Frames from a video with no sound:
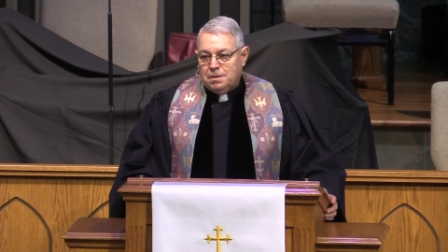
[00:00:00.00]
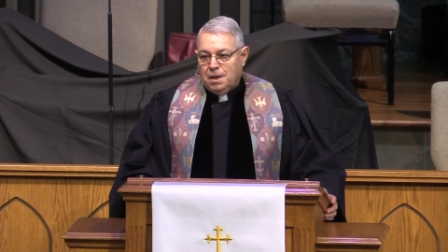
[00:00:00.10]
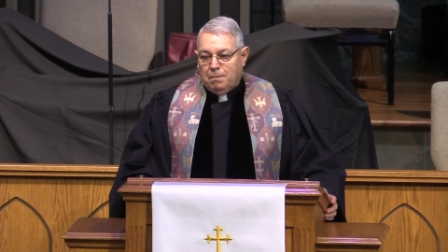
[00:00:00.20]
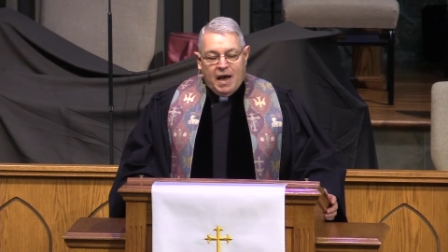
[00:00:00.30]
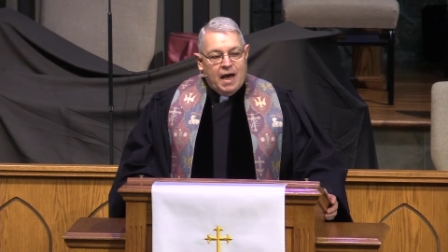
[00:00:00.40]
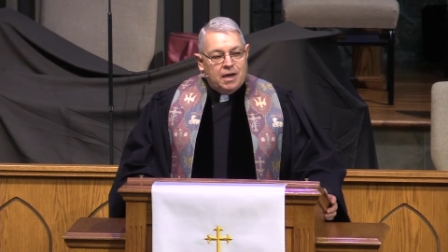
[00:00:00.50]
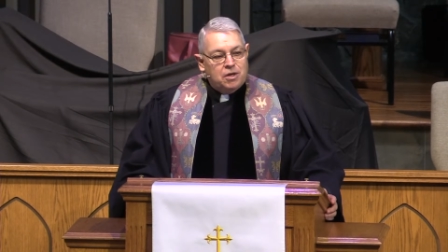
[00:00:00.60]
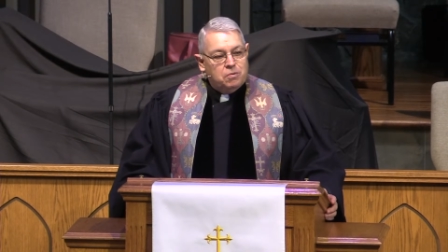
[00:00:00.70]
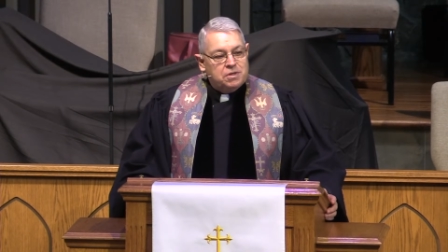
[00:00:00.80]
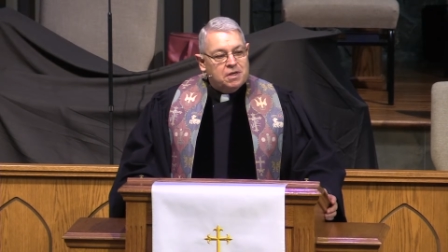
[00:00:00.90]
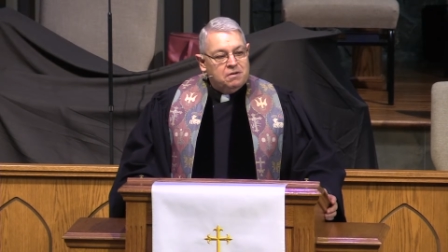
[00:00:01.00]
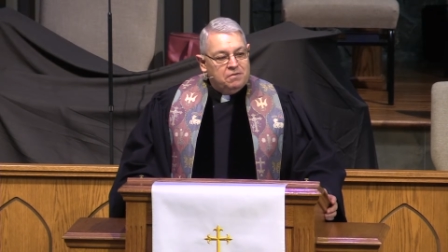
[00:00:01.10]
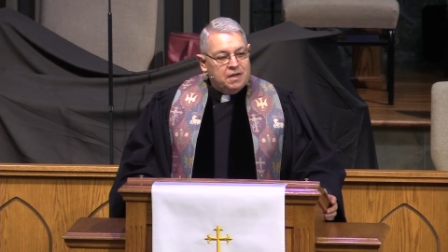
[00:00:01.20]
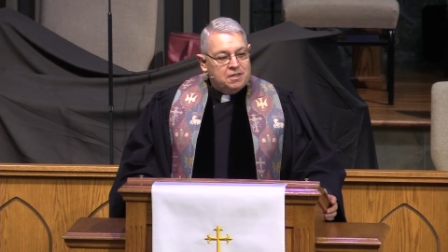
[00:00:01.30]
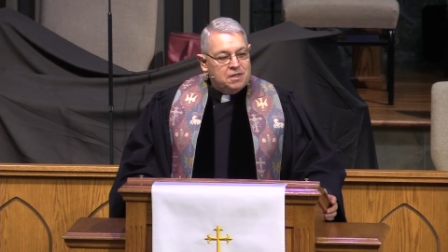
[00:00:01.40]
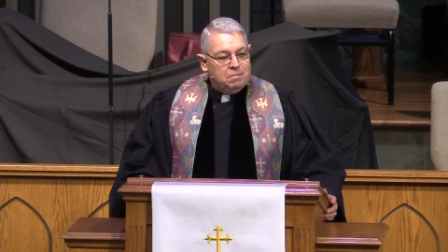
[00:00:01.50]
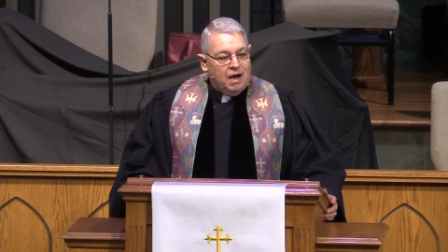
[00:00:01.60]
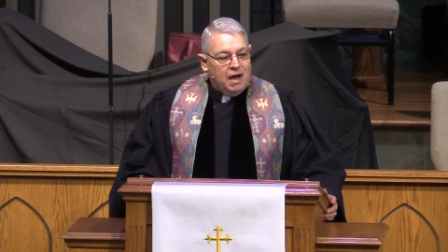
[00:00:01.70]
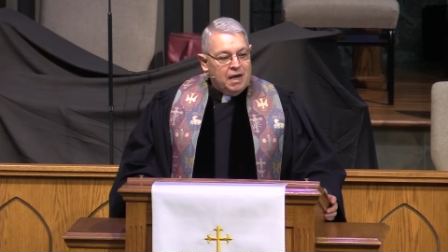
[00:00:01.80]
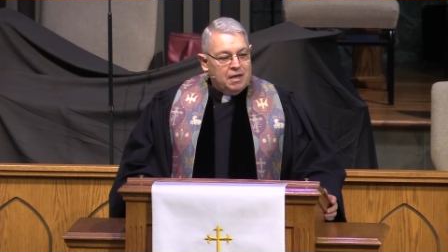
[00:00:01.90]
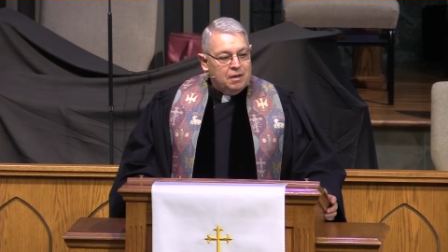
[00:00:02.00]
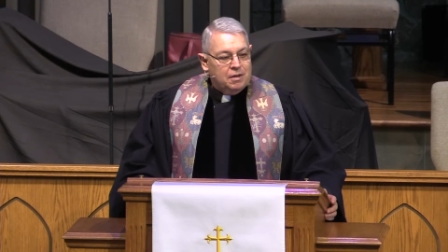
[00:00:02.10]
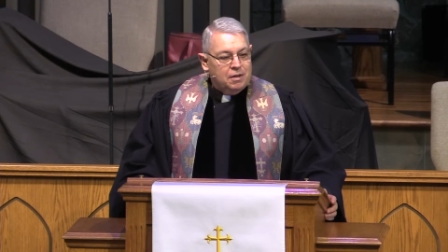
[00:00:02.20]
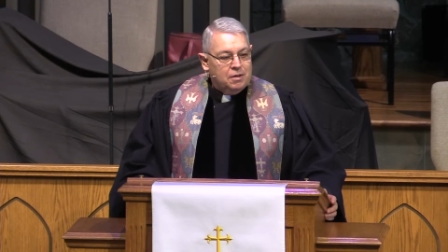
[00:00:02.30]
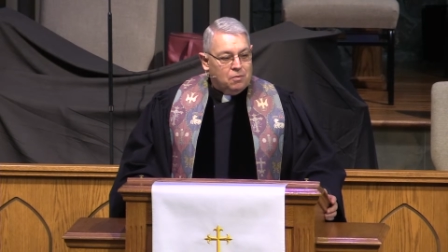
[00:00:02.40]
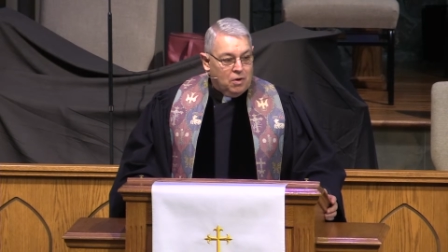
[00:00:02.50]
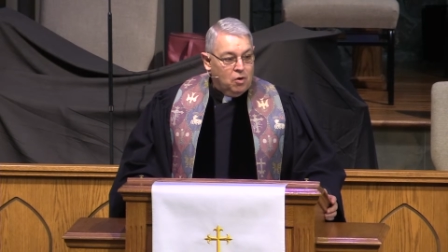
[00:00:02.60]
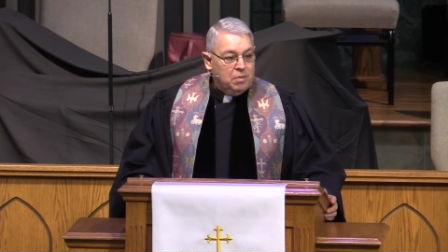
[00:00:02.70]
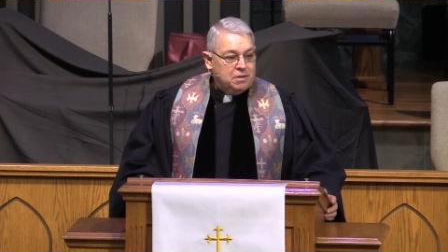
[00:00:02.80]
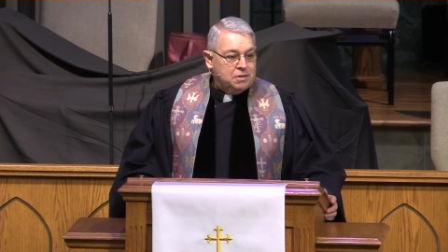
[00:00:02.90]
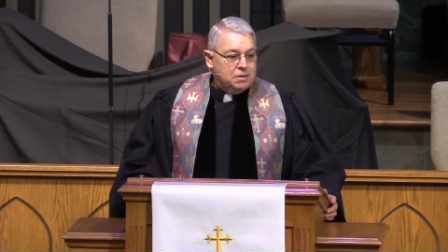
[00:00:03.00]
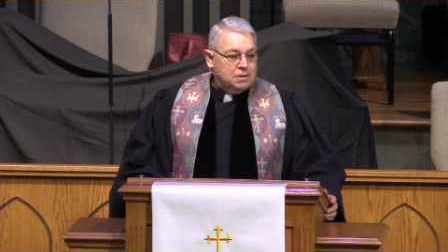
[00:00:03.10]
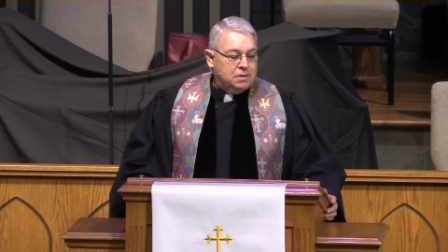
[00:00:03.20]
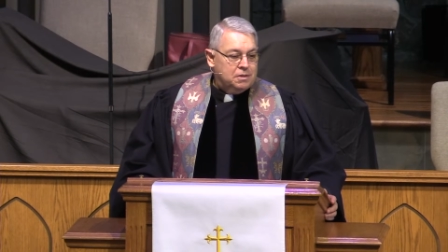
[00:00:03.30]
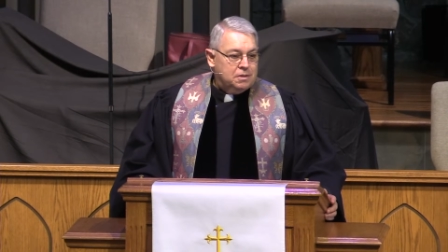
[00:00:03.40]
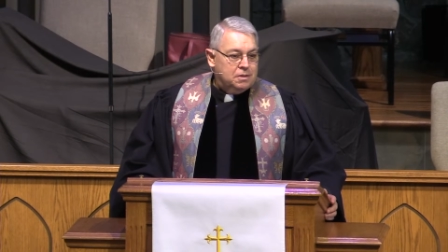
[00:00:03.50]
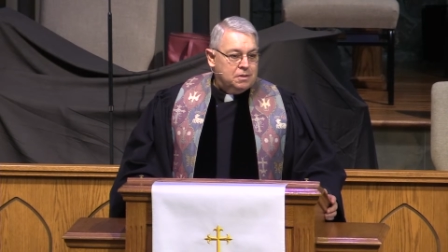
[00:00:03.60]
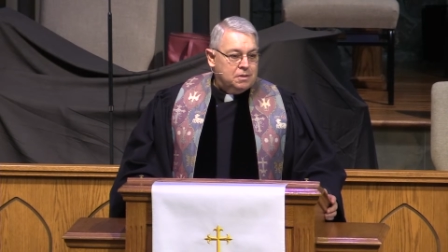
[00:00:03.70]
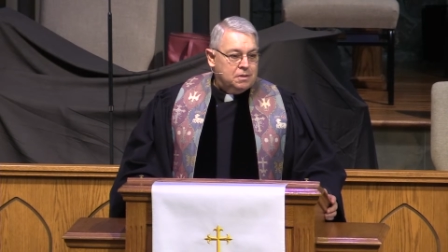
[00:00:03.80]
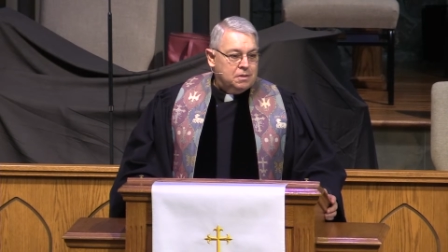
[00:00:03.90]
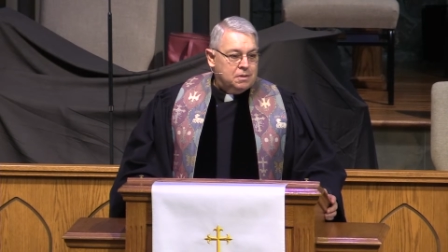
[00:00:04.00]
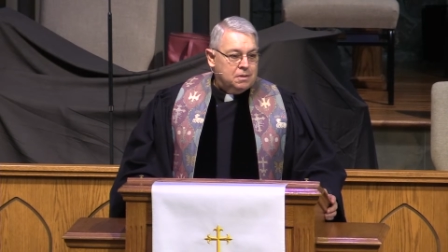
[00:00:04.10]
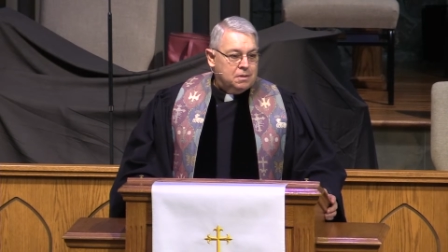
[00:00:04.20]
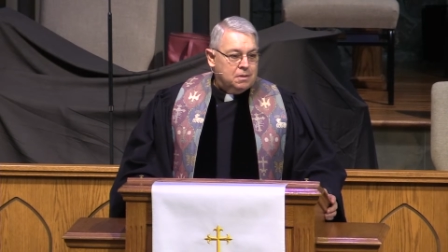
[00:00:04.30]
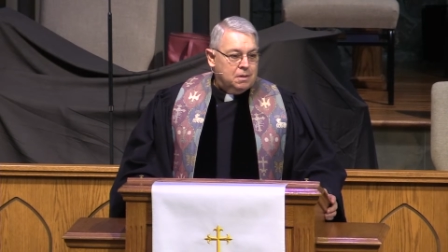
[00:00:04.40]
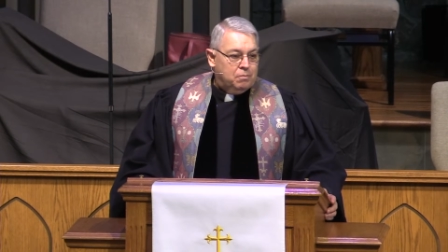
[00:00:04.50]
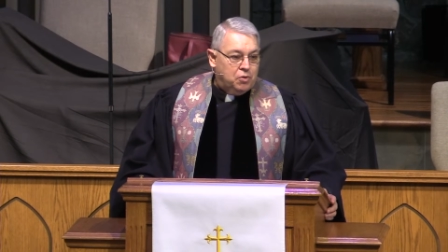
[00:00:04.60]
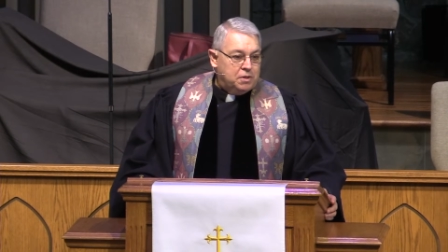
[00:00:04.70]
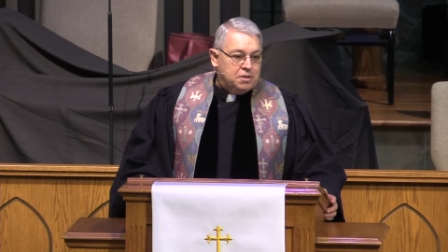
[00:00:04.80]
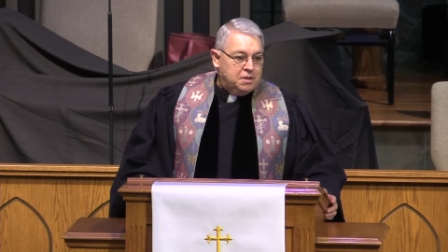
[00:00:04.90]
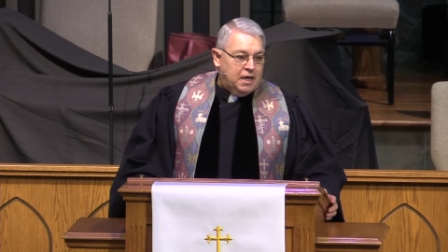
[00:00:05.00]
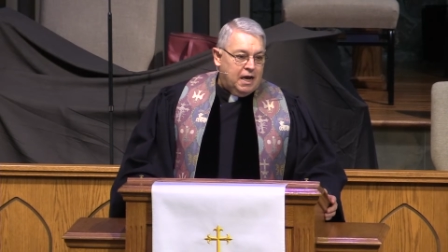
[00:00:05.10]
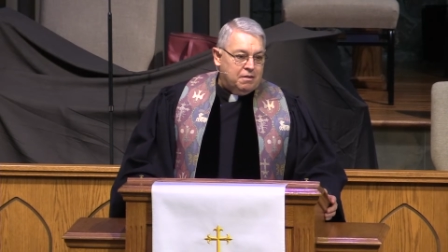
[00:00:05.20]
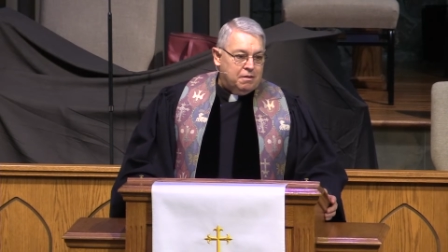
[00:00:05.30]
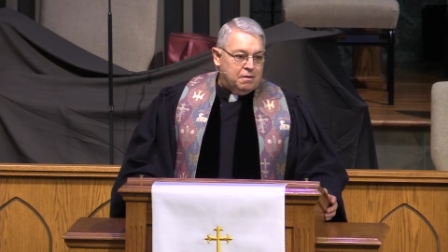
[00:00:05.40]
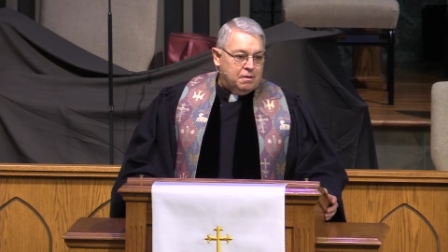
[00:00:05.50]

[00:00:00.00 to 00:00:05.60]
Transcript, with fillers: a man who was convicted by the Romans, put to death.